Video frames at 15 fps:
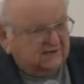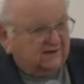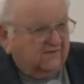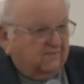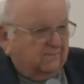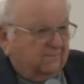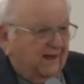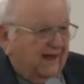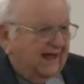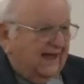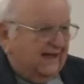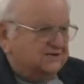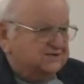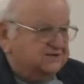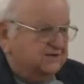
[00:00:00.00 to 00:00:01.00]
into the
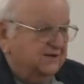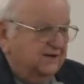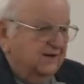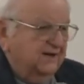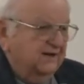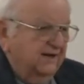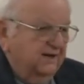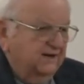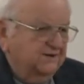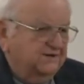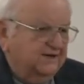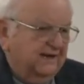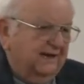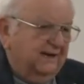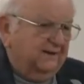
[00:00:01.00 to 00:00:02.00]
past
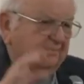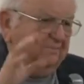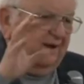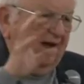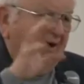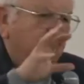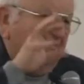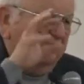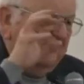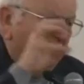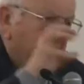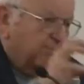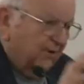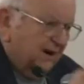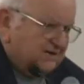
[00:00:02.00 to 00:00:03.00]
to get power for
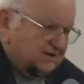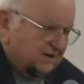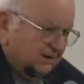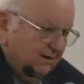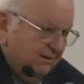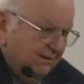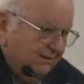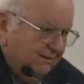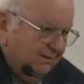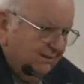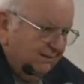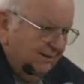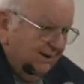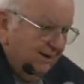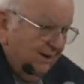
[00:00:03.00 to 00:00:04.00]
the present.
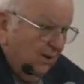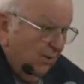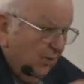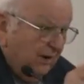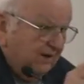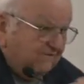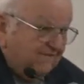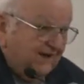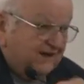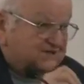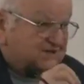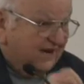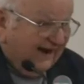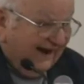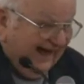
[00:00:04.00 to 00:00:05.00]
When he
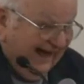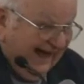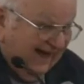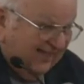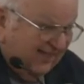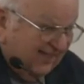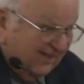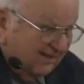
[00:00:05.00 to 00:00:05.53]
faced Goliath,